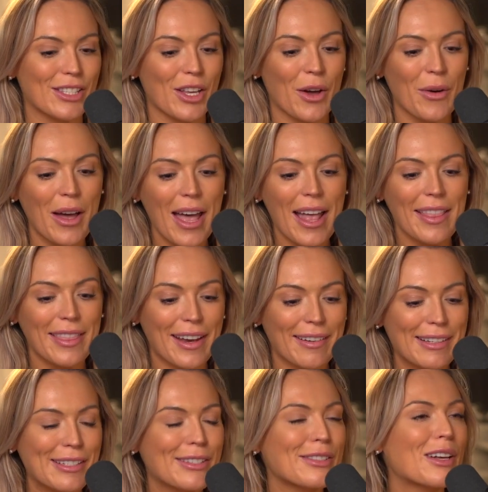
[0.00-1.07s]
So there
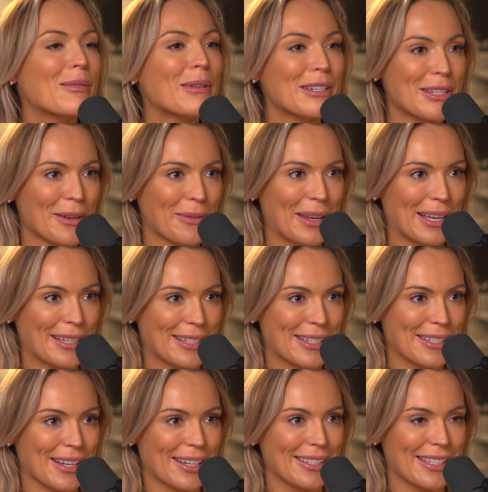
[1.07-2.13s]
is so much that we can
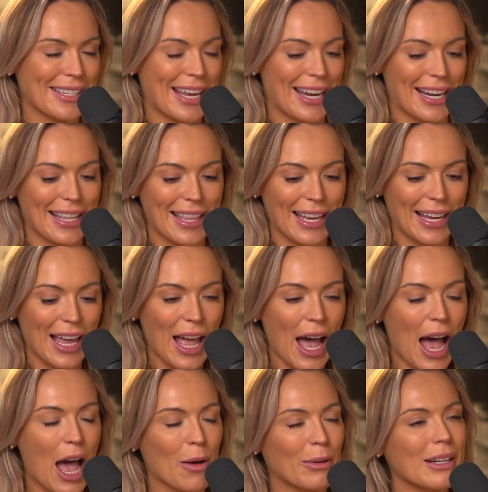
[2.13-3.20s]
discuss today, and I think
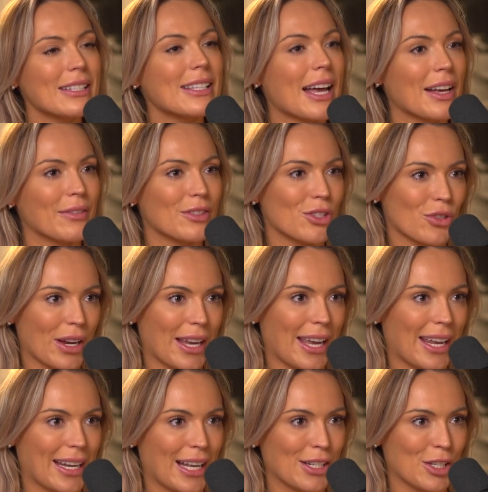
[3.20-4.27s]
I want to dive straight
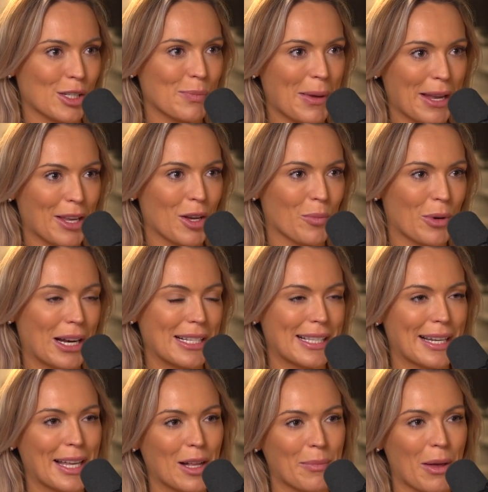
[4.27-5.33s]
in and just pick your brains
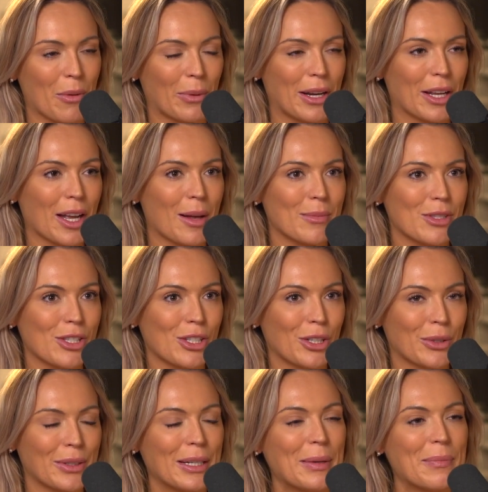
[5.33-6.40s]
a little bit when it comes
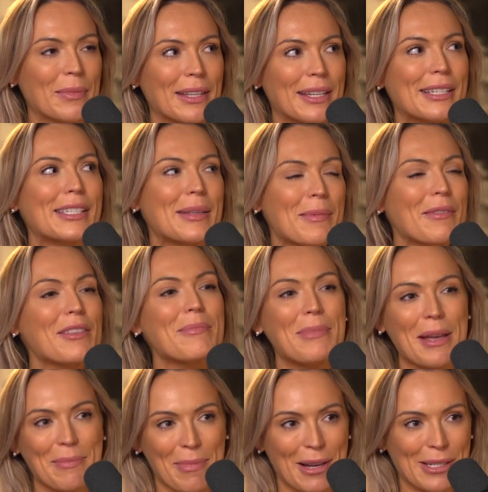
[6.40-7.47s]
to some of the
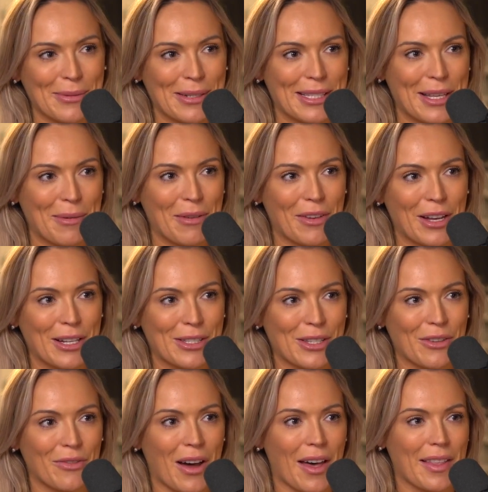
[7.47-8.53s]
big buzzwords that we've heard
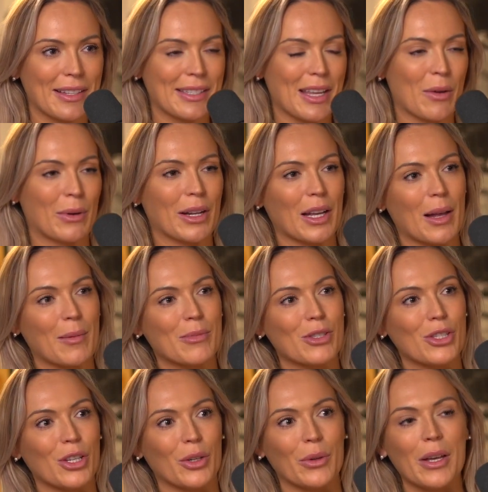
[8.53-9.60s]
so far this year when it comes
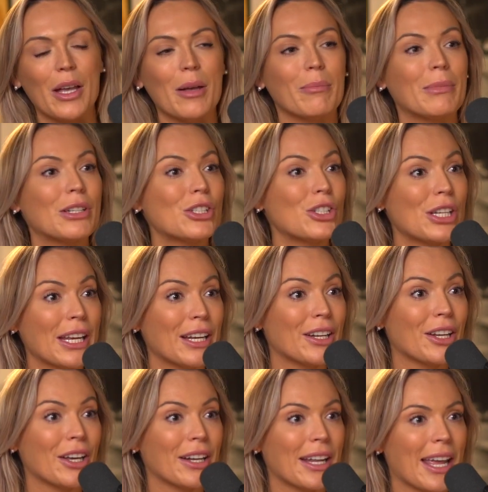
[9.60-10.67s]
to machine
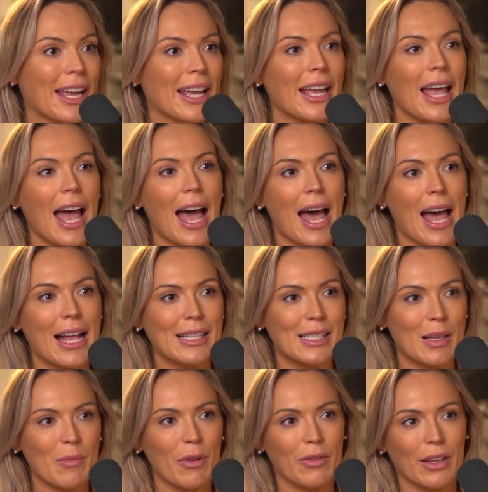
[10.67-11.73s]
learning and
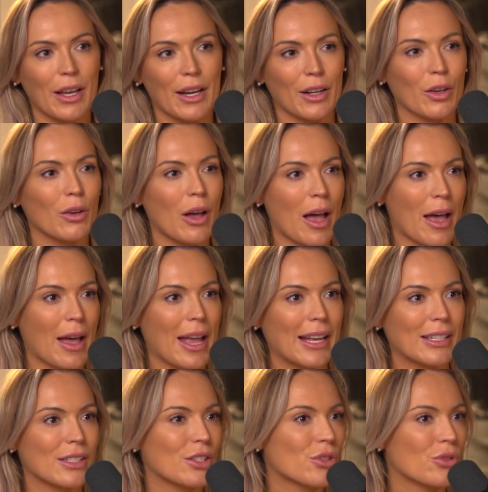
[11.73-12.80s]
some of the kind of
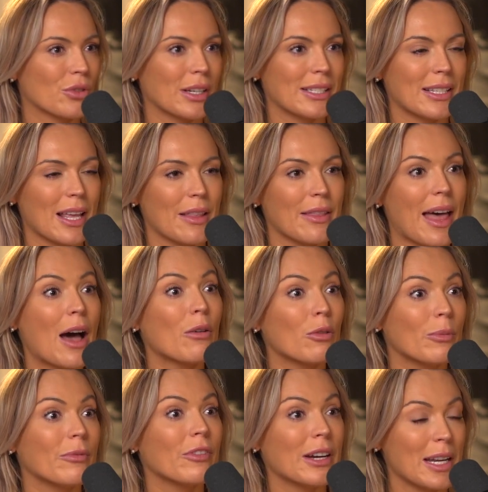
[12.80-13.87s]
industries that
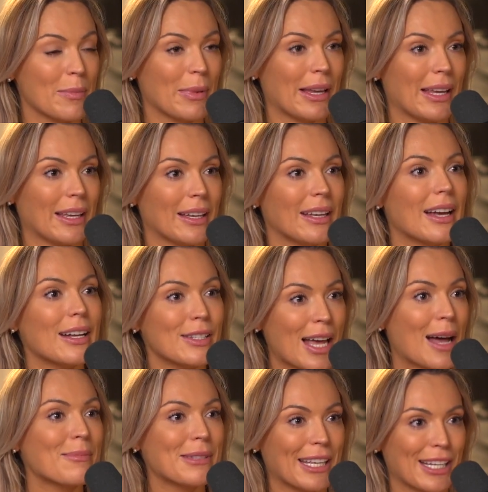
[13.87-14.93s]
will really be
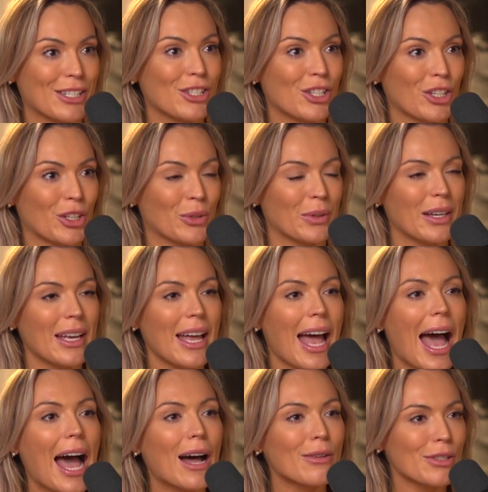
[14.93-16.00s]
adapting into.
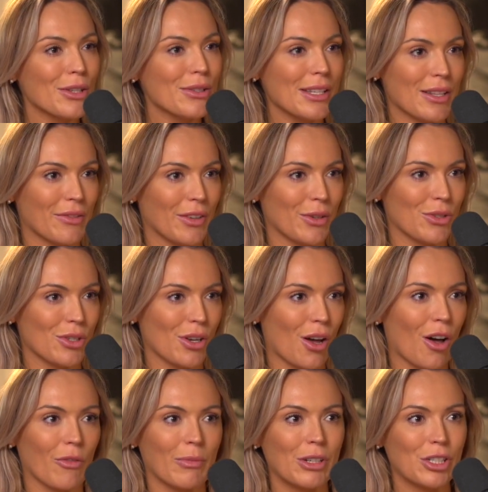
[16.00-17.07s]
How do you see the future
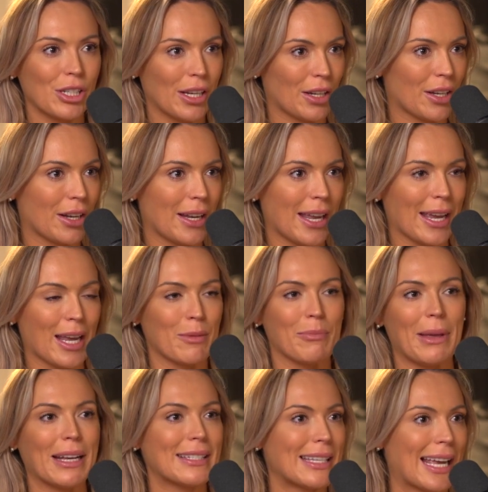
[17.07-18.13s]
of machine learning and
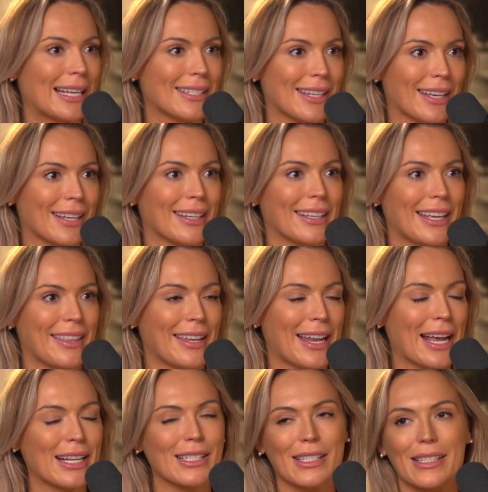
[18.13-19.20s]
big data in the
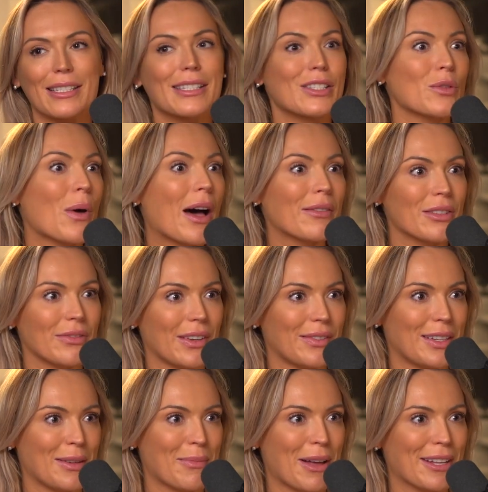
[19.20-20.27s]
next 12 to
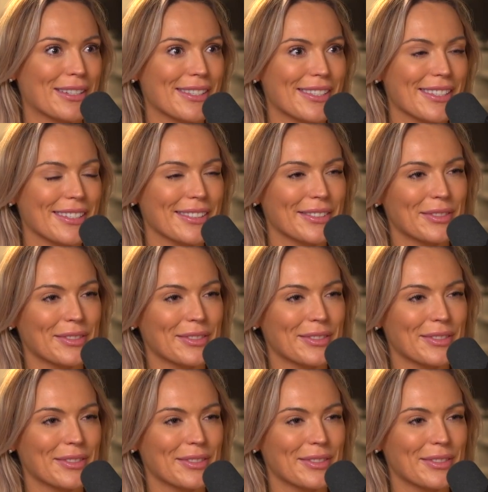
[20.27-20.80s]
15 months?